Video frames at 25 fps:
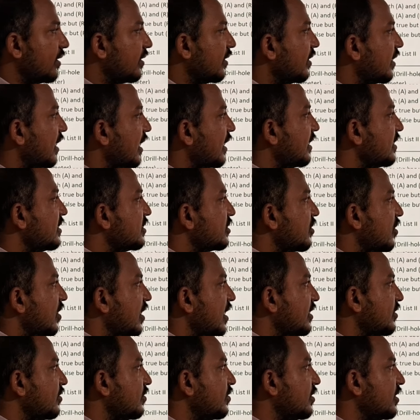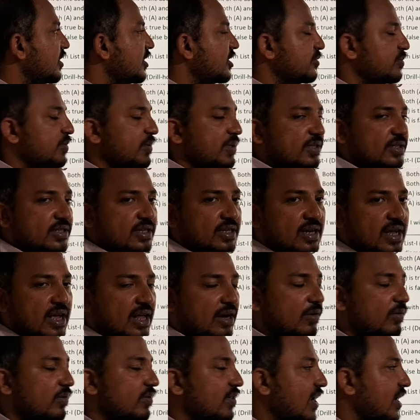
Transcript: That is called as your dispersion halo.